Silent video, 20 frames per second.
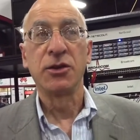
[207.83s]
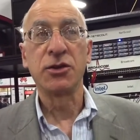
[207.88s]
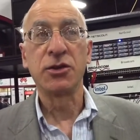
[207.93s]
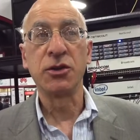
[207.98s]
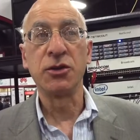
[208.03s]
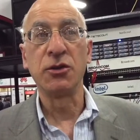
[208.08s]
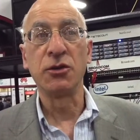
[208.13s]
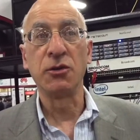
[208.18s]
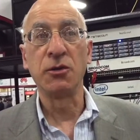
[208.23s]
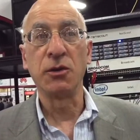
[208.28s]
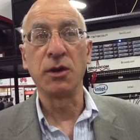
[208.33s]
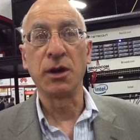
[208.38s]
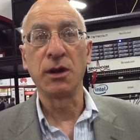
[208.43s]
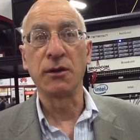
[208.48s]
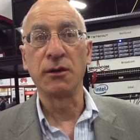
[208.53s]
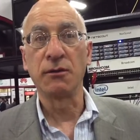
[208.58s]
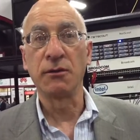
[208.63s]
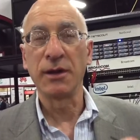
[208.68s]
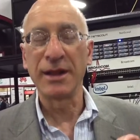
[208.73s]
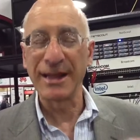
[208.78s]
to
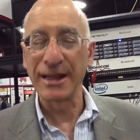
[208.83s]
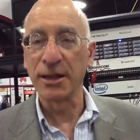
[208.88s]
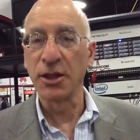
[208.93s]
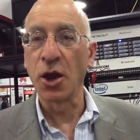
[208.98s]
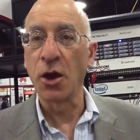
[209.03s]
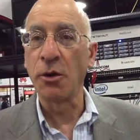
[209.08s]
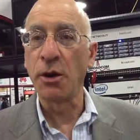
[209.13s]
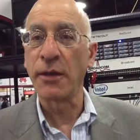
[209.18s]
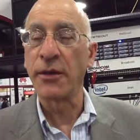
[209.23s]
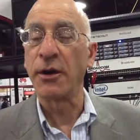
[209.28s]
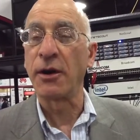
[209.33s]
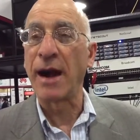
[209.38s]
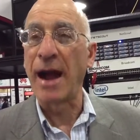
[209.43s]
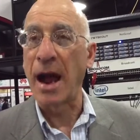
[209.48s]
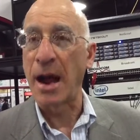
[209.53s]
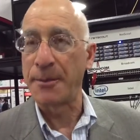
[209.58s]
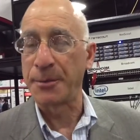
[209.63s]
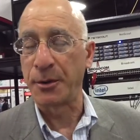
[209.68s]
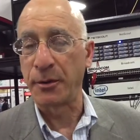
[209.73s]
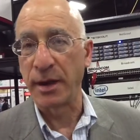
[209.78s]
really lower their
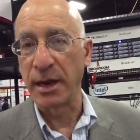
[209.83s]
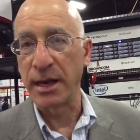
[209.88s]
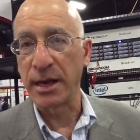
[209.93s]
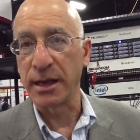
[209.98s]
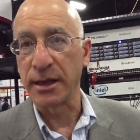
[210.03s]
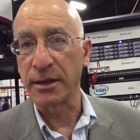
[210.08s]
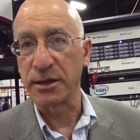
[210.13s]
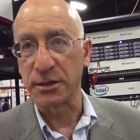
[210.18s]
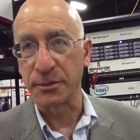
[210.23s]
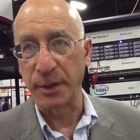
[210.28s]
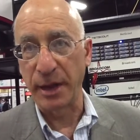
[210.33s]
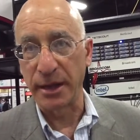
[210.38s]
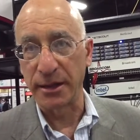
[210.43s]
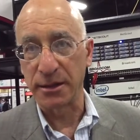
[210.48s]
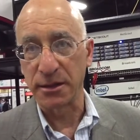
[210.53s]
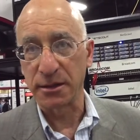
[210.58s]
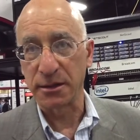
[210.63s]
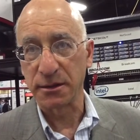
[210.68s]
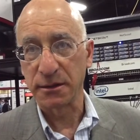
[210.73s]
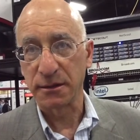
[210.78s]
operating
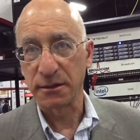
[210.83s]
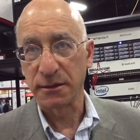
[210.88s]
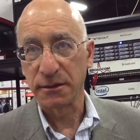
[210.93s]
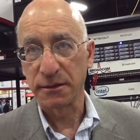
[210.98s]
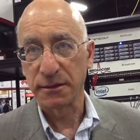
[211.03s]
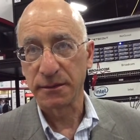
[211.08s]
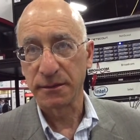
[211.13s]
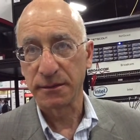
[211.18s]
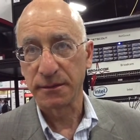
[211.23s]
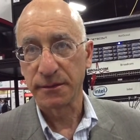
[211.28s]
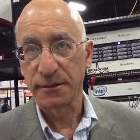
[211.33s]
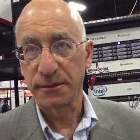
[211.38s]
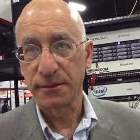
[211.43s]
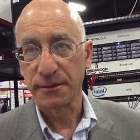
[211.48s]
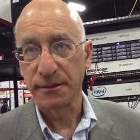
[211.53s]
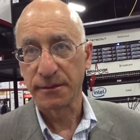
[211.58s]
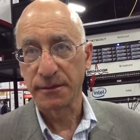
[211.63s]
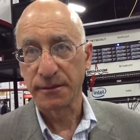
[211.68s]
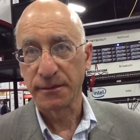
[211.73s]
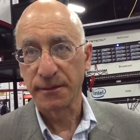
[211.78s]
expense. Yeah.
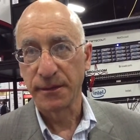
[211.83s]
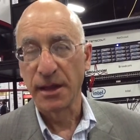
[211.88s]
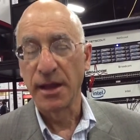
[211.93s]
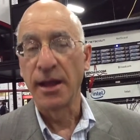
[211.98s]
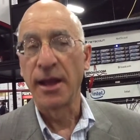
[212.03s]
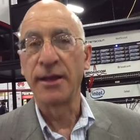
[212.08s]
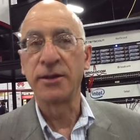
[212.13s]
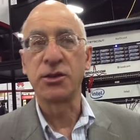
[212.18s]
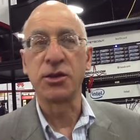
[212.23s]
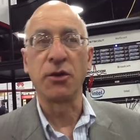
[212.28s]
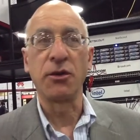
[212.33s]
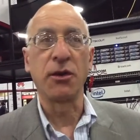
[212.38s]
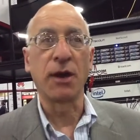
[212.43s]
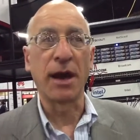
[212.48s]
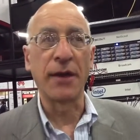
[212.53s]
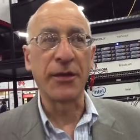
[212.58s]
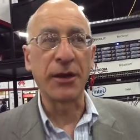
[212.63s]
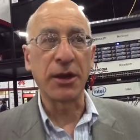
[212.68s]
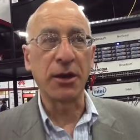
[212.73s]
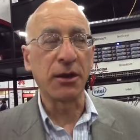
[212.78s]
And so I
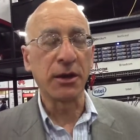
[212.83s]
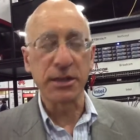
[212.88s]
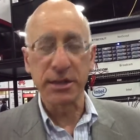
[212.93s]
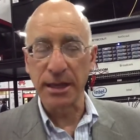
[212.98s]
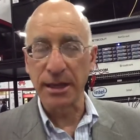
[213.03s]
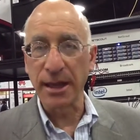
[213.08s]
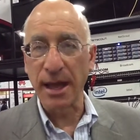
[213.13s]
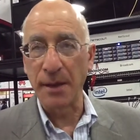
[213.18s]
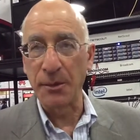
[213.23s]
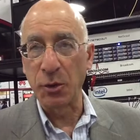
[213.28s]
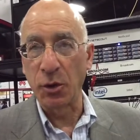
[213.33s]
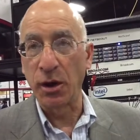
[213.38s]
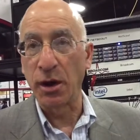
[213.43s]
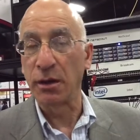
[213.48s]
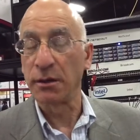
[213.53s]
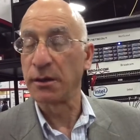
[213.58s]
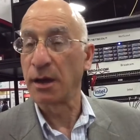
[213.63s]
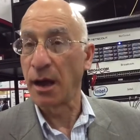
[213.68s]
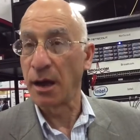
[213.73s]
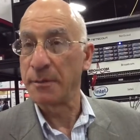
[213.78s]
think you're going to see a lot more
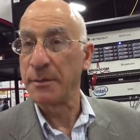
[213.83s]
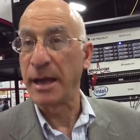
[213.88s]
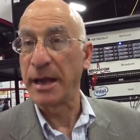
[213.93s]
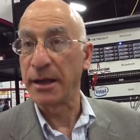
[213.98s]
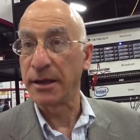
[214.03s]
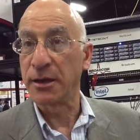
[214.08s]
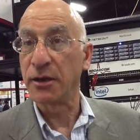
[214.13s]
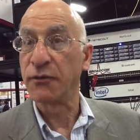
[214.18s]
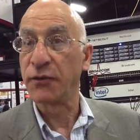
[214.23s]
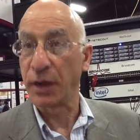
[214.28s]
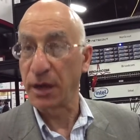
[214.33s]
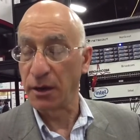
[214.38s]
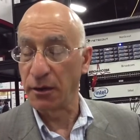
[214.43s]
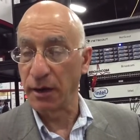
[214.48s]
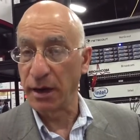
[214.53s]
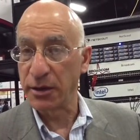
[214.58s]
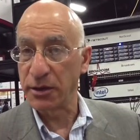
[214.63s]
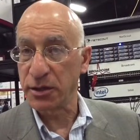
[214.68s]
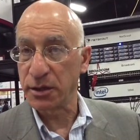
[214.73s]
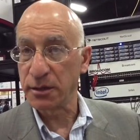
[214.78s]
automated
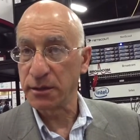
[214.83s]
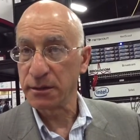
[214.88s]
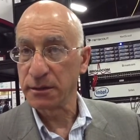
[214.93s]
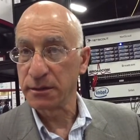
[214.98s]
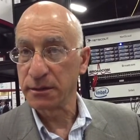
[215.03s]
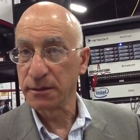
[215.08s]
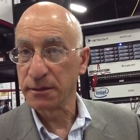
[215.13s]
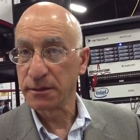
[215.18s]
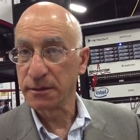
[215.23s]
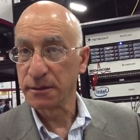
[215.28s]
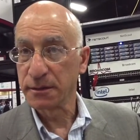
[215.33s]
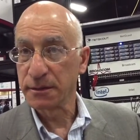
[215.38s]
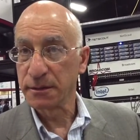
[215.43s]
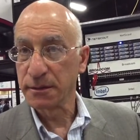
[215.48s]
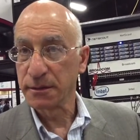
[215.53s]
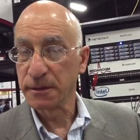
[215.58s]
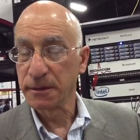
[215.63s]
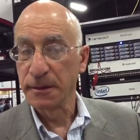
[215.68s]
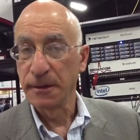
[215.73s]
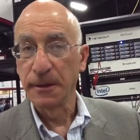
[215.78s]
configuration. Yeah.
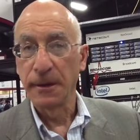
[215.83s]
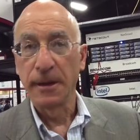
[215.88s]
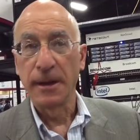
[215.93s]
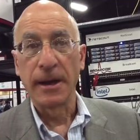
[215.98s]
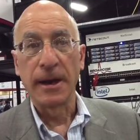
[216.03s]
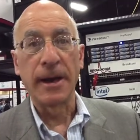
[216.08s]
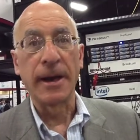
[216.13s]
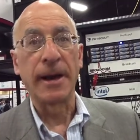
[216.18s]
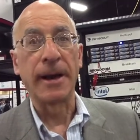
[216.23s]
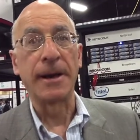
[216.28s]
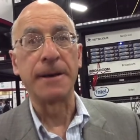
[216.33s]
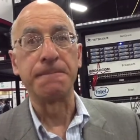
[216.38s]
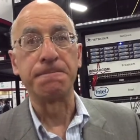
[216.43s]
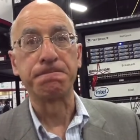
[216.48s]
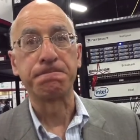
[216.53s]
Um,